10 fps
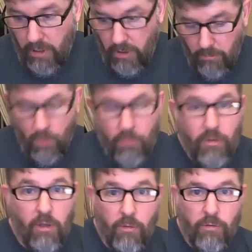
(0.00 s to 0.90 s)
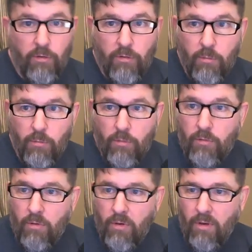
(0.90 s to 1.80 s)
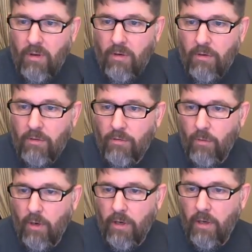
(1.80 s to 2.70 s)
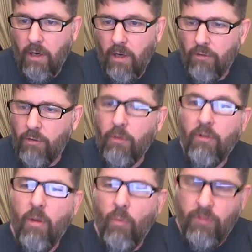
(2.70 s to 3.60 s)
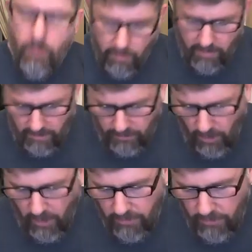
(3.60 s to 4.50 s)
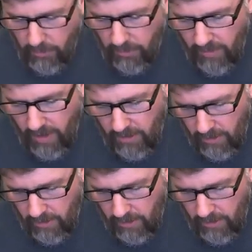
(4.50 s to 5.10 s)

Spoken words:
in both ecosystems. So I 0 to 10. What's 0 to 10? Sorry, 0 to 10